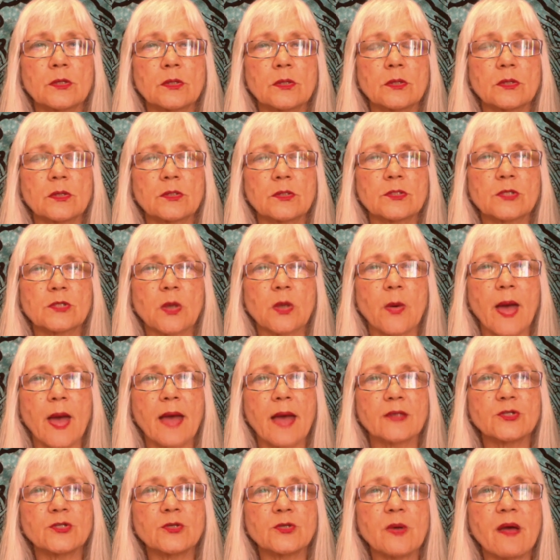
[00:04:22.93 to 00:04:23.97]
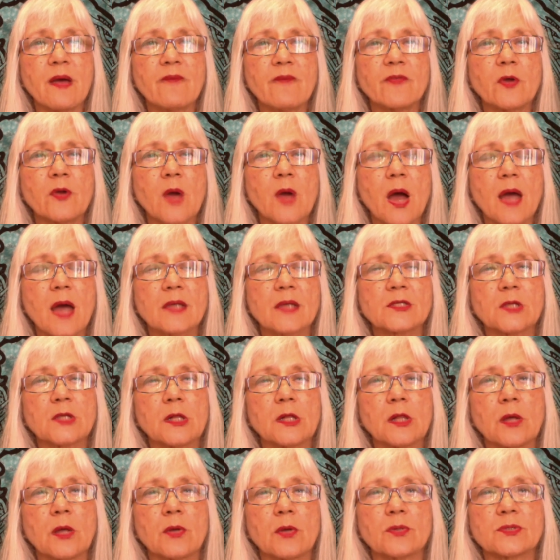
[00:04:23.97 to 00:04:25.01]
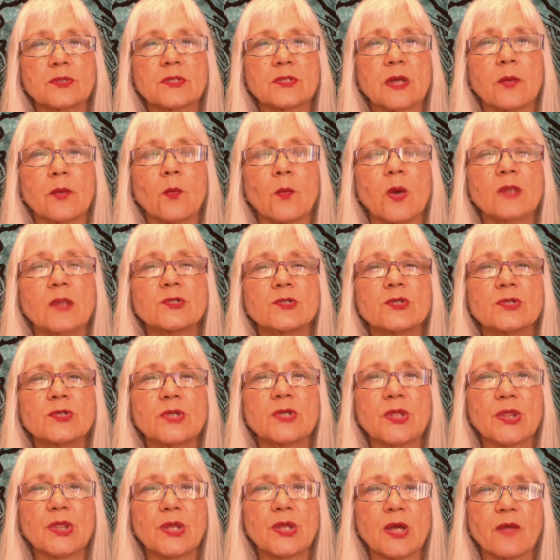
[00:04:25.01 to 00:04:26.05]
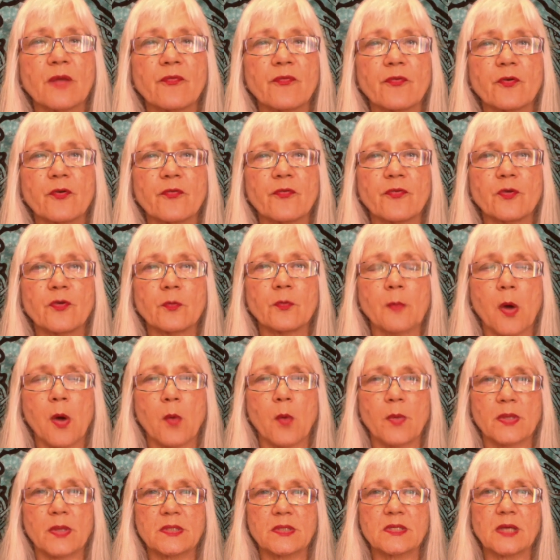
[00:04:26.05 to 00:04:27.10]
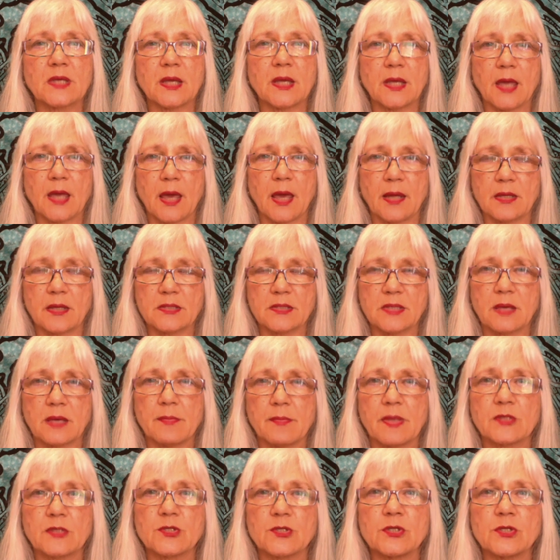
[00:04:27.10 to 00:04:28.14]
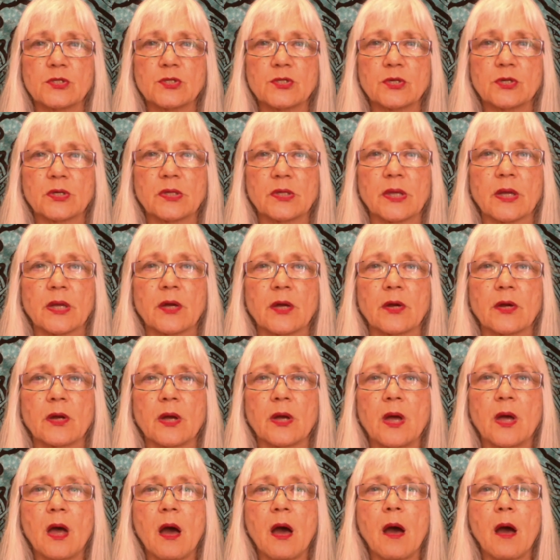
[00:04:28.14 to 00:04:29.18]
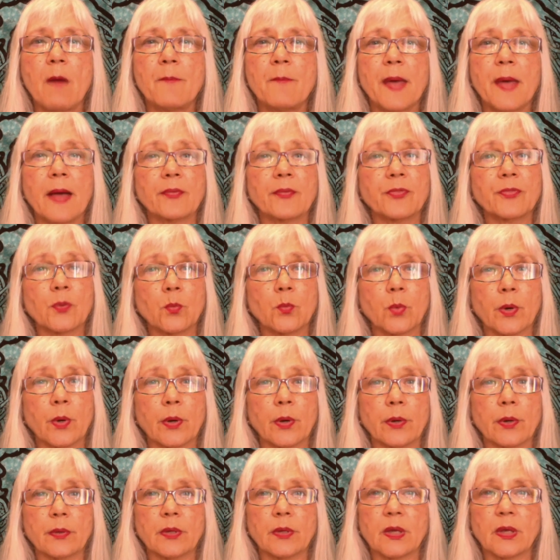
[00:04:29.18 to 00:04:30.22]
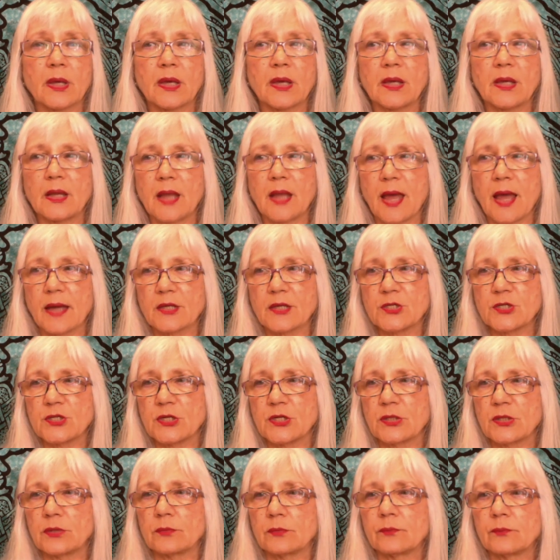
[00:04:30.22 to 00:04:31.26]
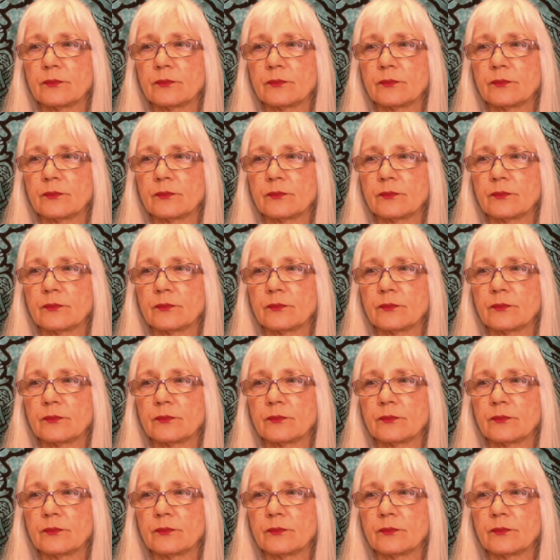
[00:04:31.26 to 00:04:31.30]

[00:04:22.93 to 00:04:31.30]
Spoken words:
So as you have your eyes closed, I want you to think for a few moments, again, as I mentioned earlier, about the word connection.